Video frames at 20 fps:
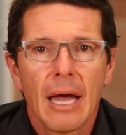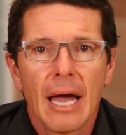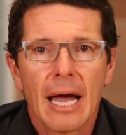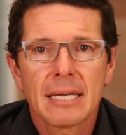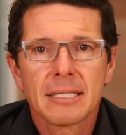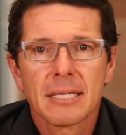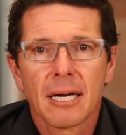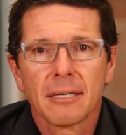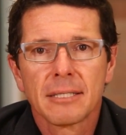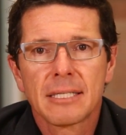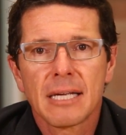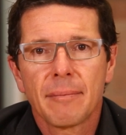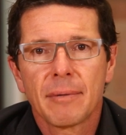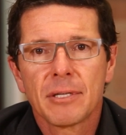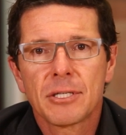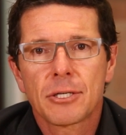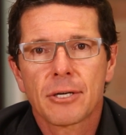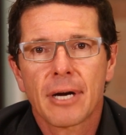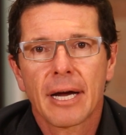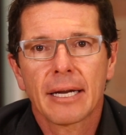As I'll
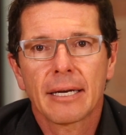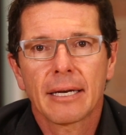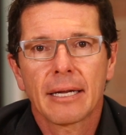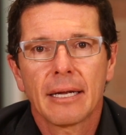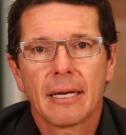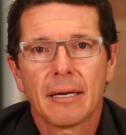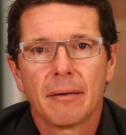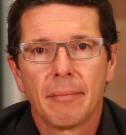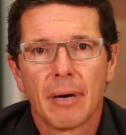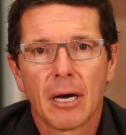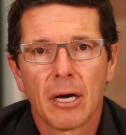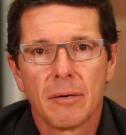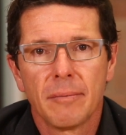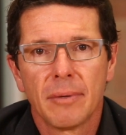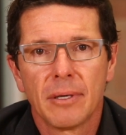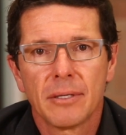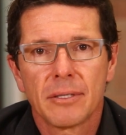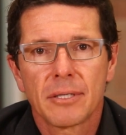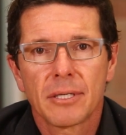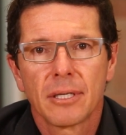demonstrate in a
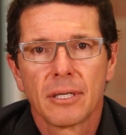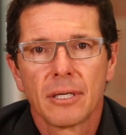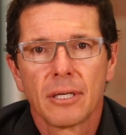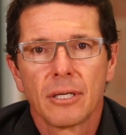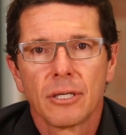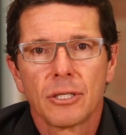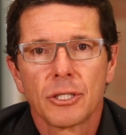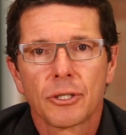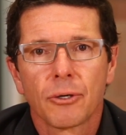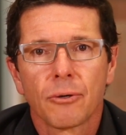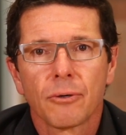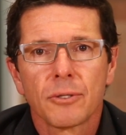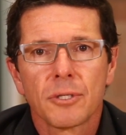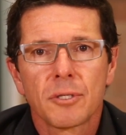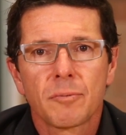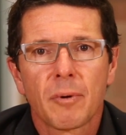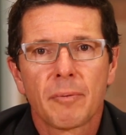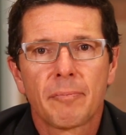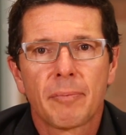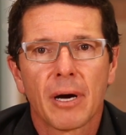moment,
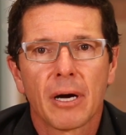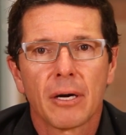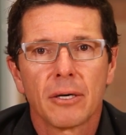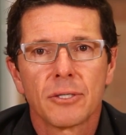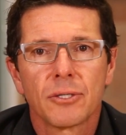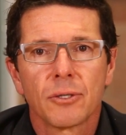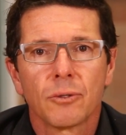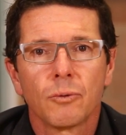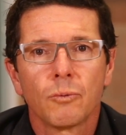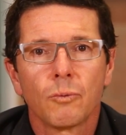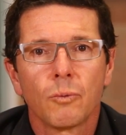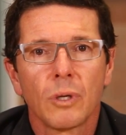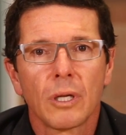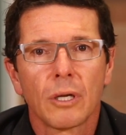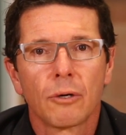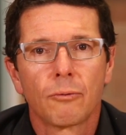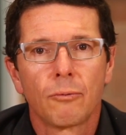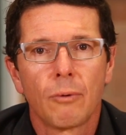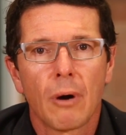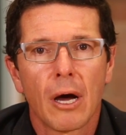Shorten's proposal
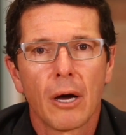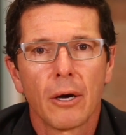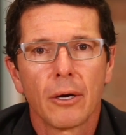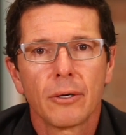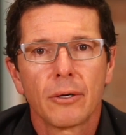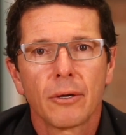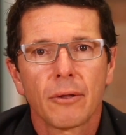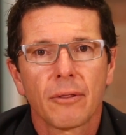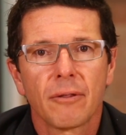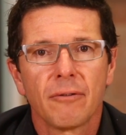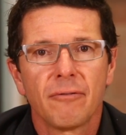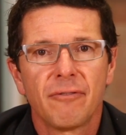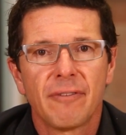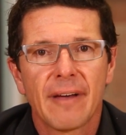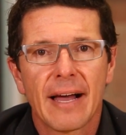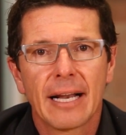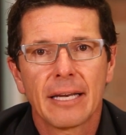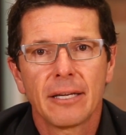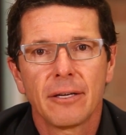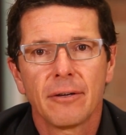will erode the
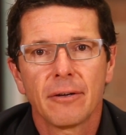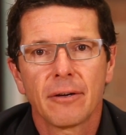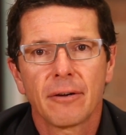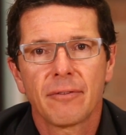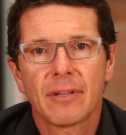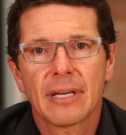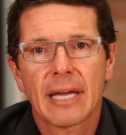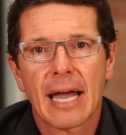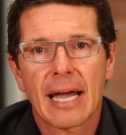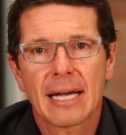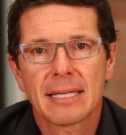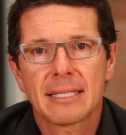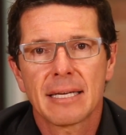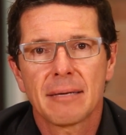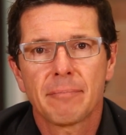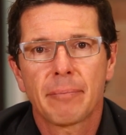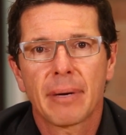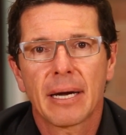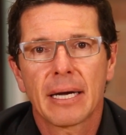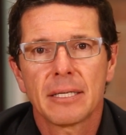value of the
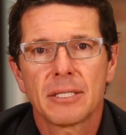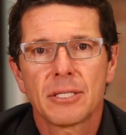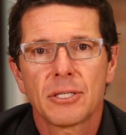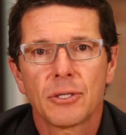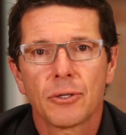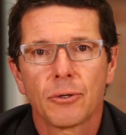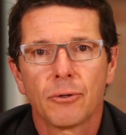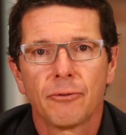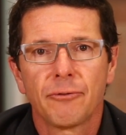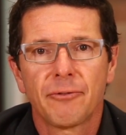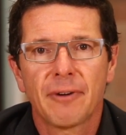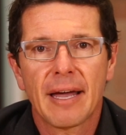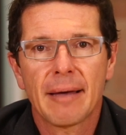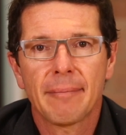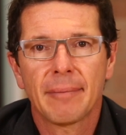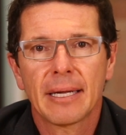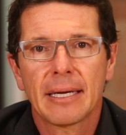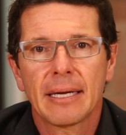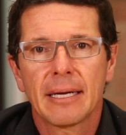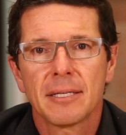asset base your
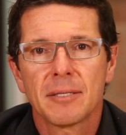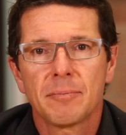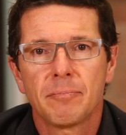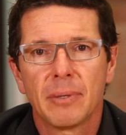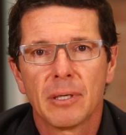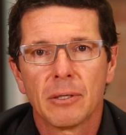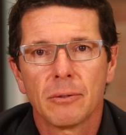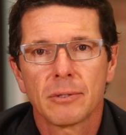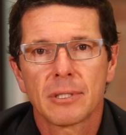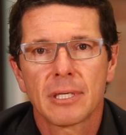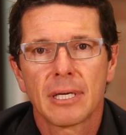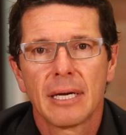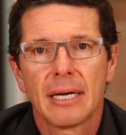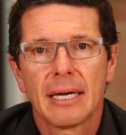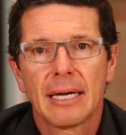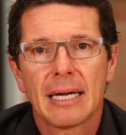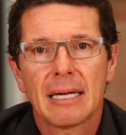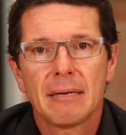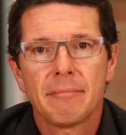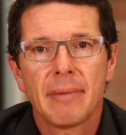family has built.
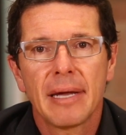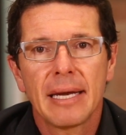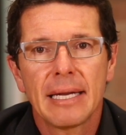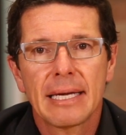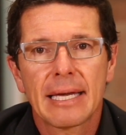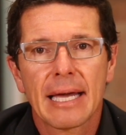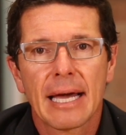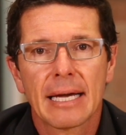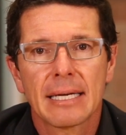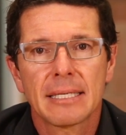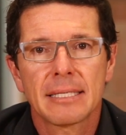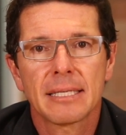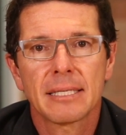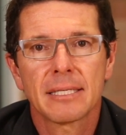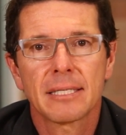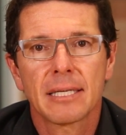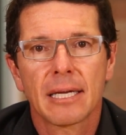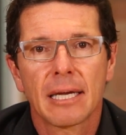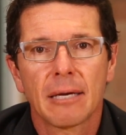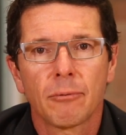In many
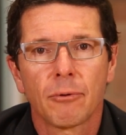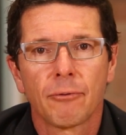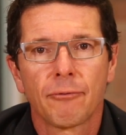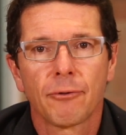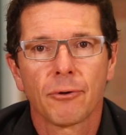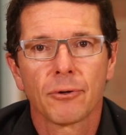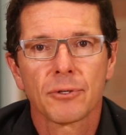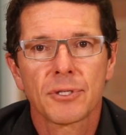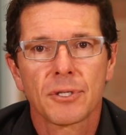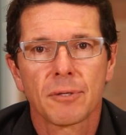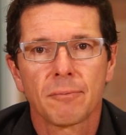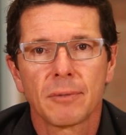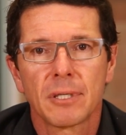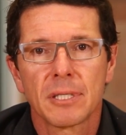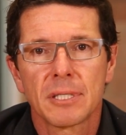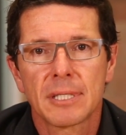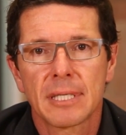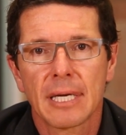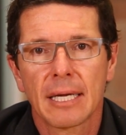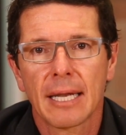cases, it will force them
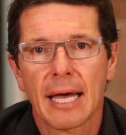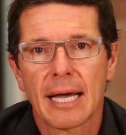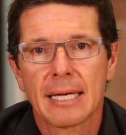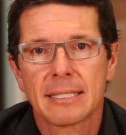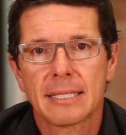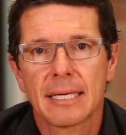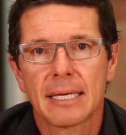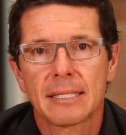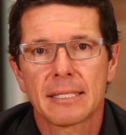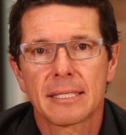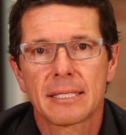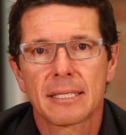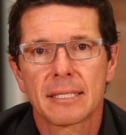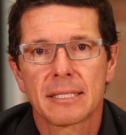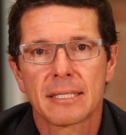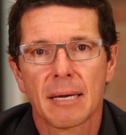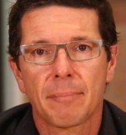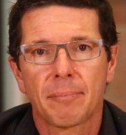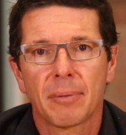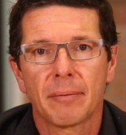to sell assets to
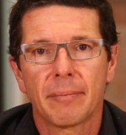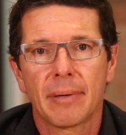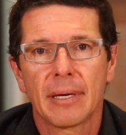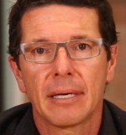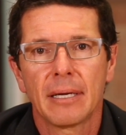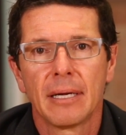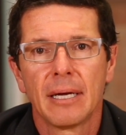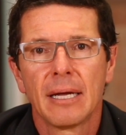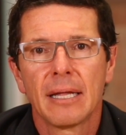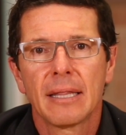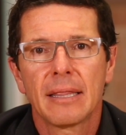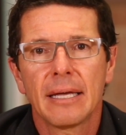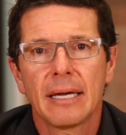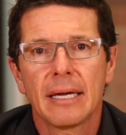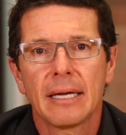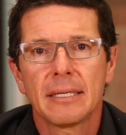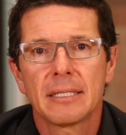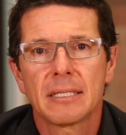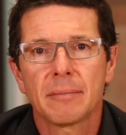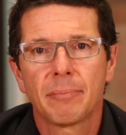supplement
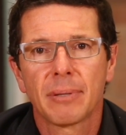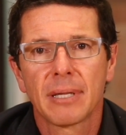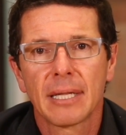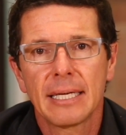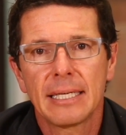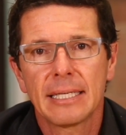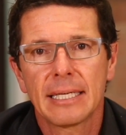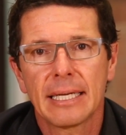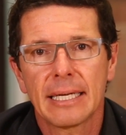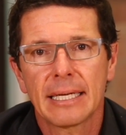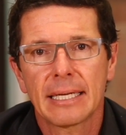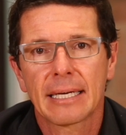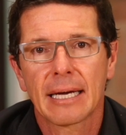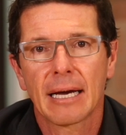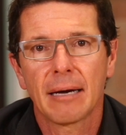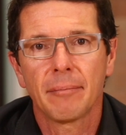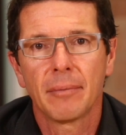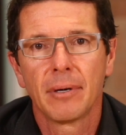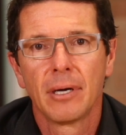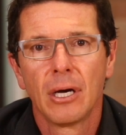their depleted
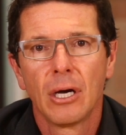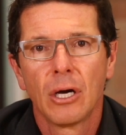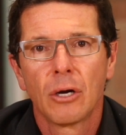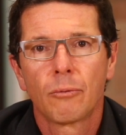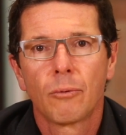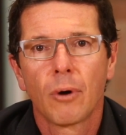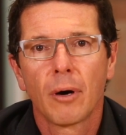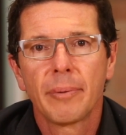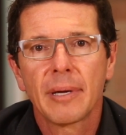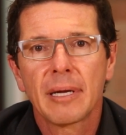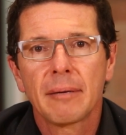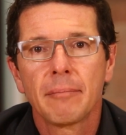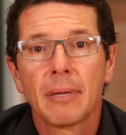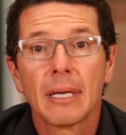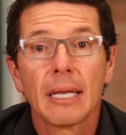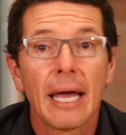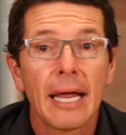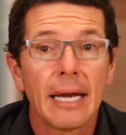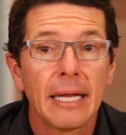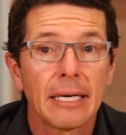income, robbing
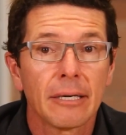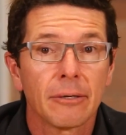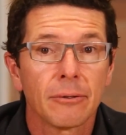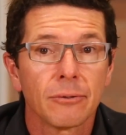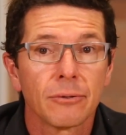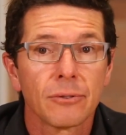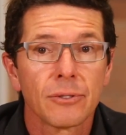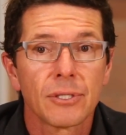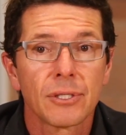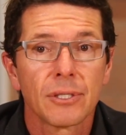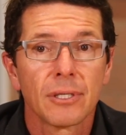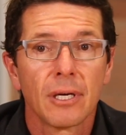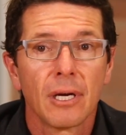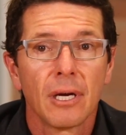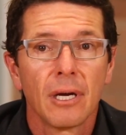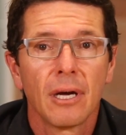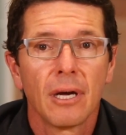millennials